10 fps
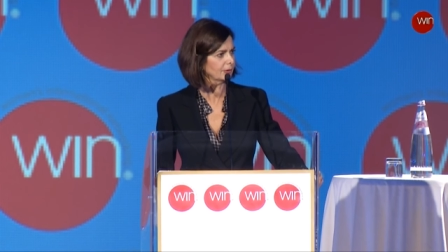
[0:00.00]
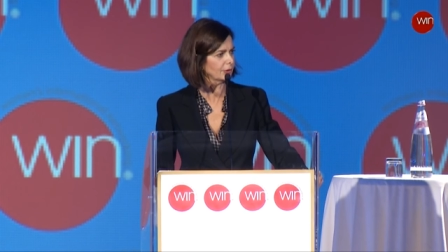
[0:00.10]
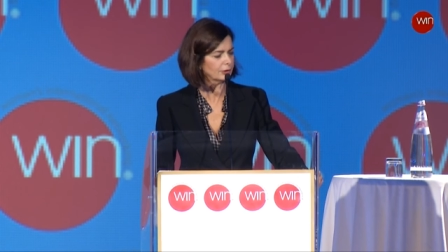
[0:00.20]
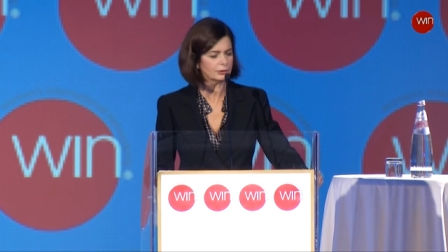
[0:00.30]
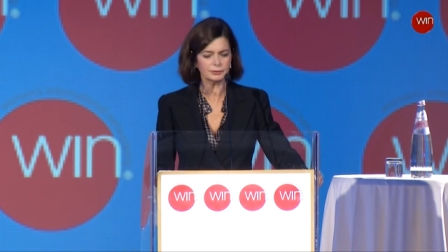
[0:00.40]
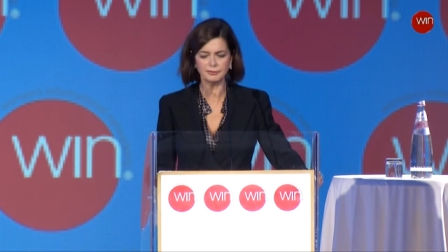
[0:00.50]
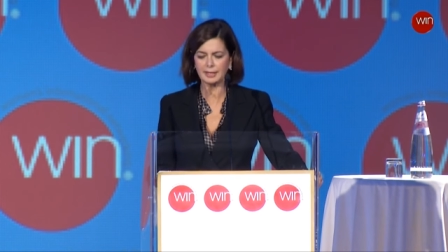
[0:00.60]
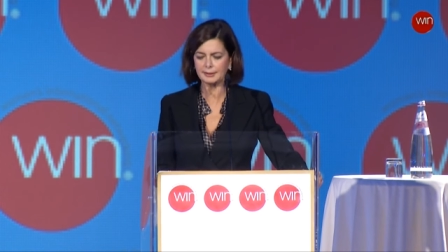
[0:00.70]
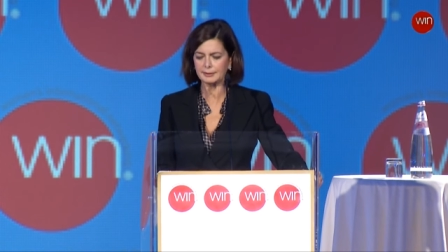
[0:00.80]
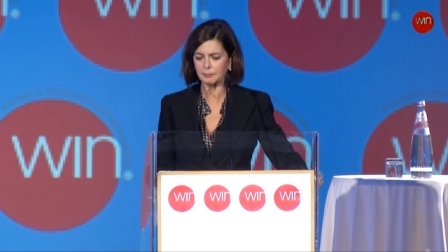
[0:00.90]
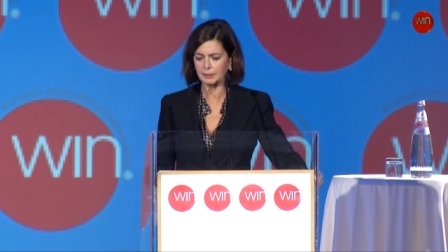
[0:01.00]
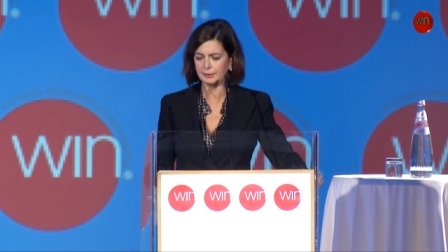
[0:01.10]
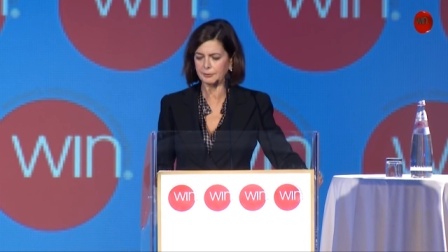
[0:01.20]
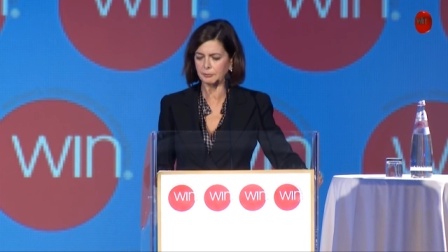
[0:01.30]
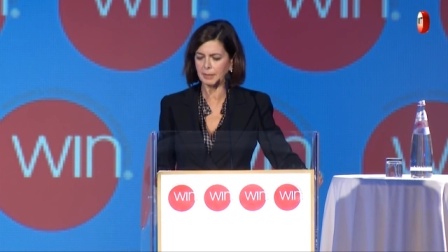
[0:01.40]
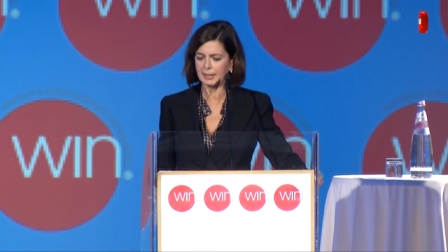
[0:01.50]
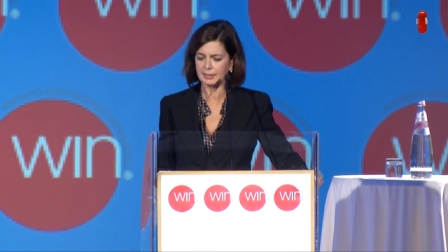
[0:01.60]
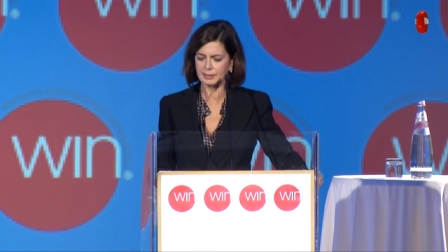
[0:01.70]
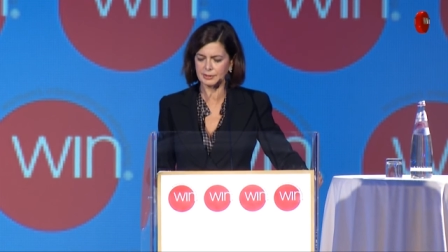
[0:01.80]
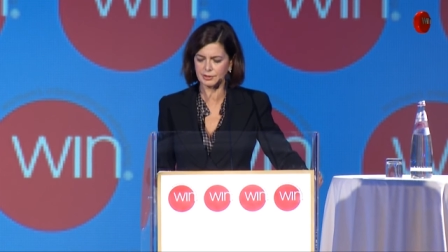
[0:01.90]
don't find a way to
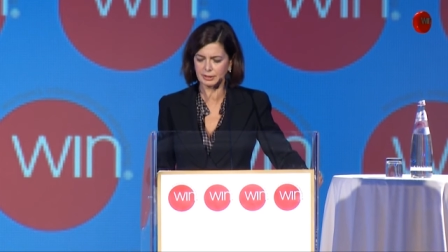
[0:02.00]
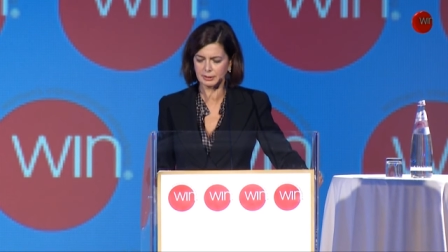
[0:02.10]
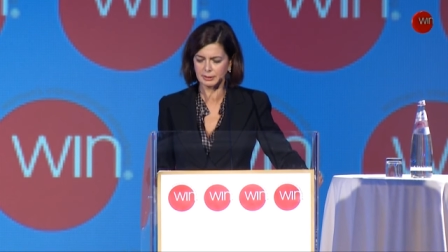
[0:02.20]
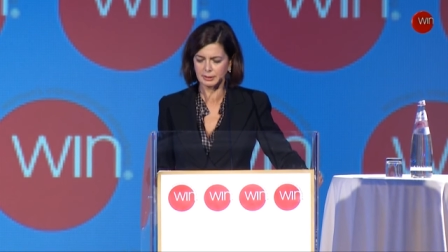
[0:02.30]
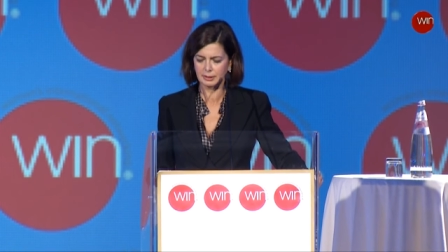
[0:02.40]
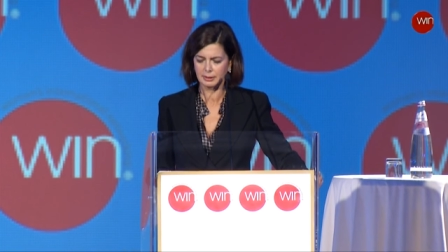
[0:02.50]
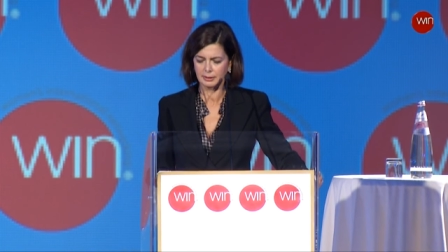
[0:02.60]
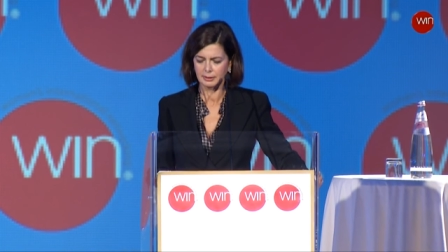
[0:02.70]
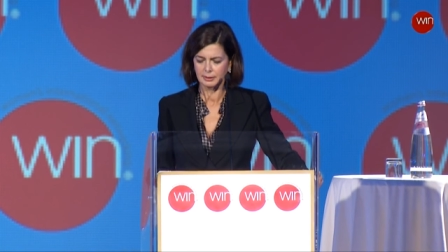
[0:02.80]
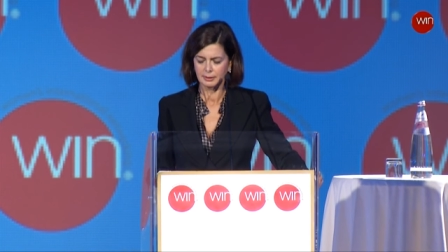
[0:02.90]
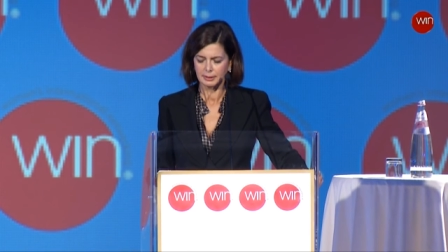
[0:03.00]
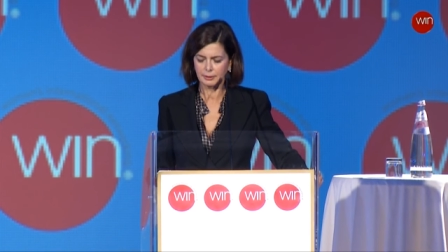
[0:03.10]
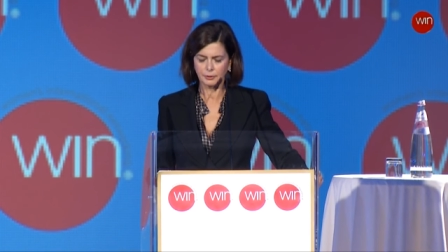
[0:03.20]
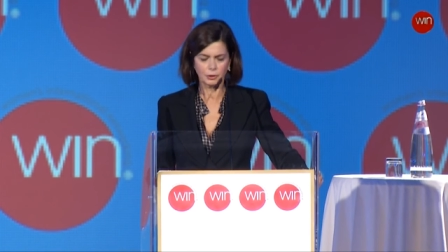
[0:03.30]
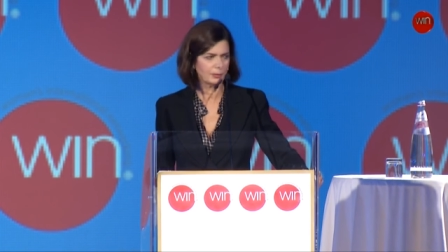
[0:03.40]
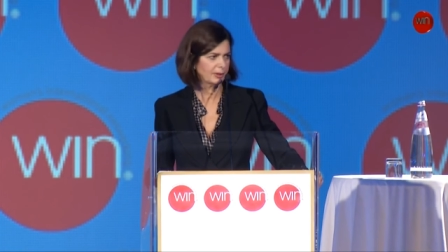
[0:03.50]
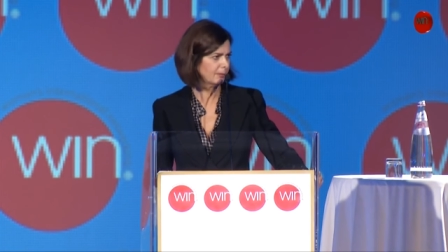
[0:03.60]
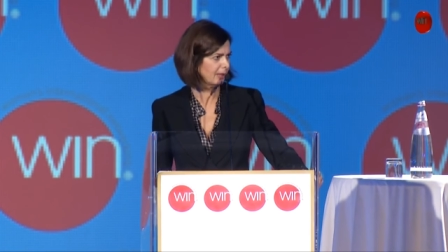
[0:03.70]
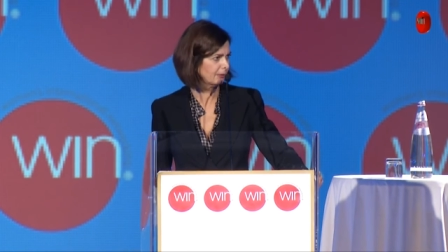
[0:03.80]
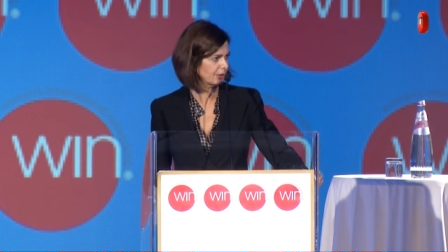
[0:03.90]
manage economic
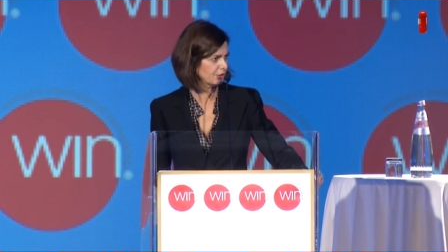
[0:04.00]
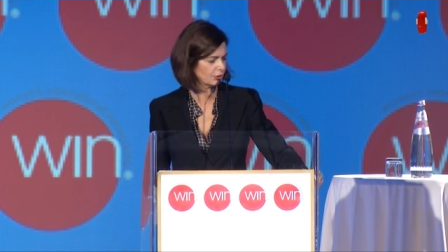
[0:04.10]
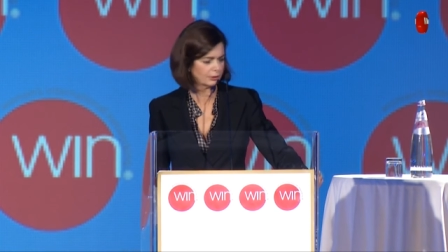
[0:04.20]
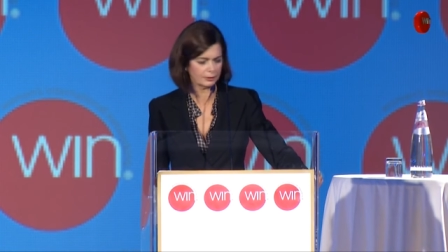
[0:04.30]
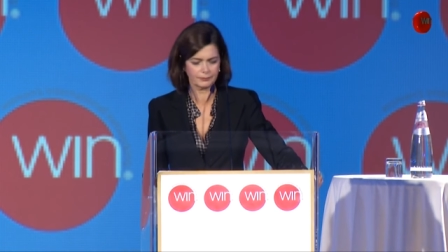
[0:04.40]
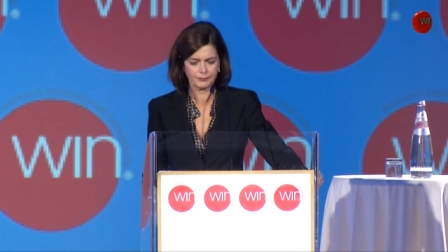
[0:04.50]
migration.